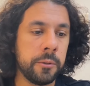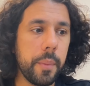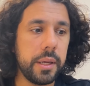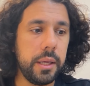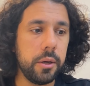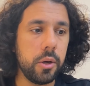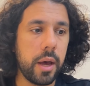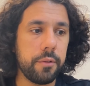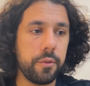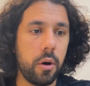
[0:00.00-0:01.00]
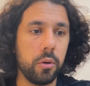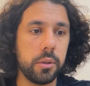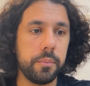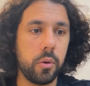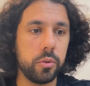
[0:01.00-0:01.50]
But here you have all
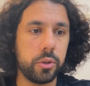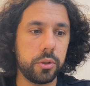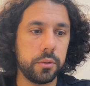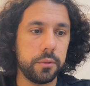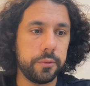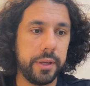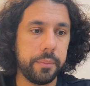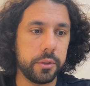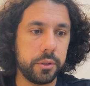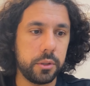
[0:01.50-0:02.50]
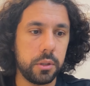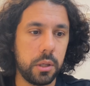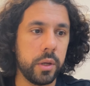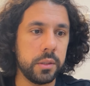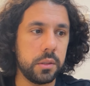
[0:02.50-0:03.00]
the most famous
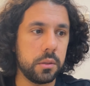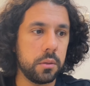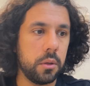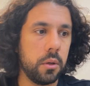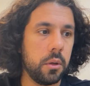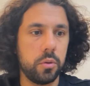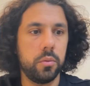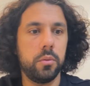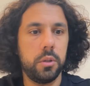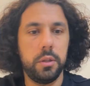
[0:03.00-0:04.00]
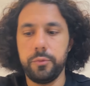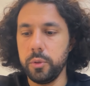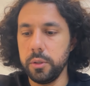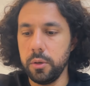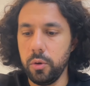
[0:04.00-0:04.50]
ones. So if
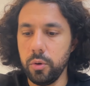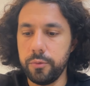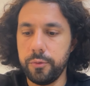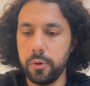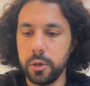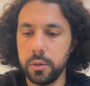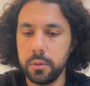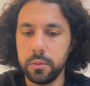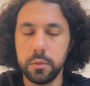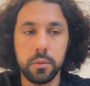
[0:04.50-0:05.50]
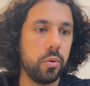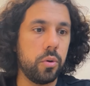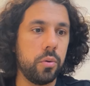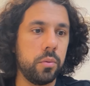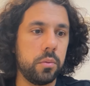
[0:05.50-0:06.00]
we look for
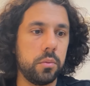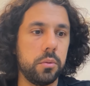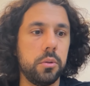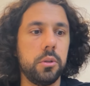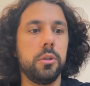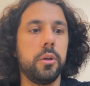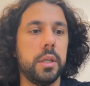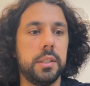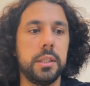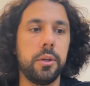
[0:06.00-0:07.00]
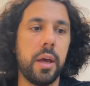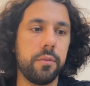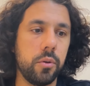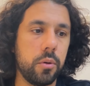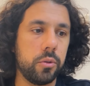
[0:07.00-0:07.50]
Google, you're gonna see that you
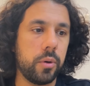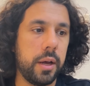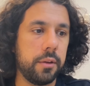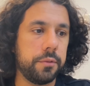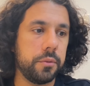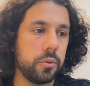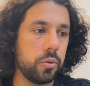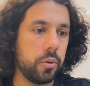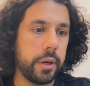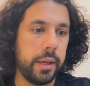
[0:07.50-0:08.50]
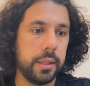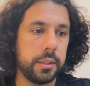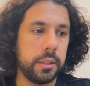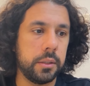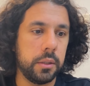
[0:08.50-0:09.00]
have Google Drive, Google
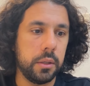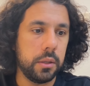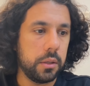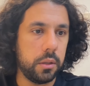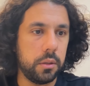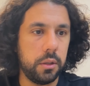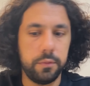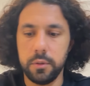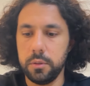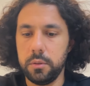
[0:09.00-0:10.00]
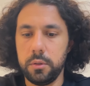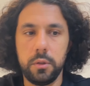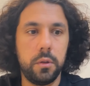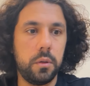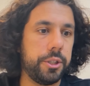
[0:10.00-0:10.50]
Calendar, and even
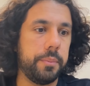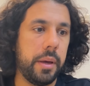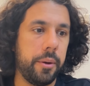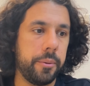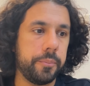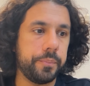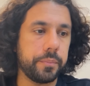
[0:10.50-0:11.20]
Gmail.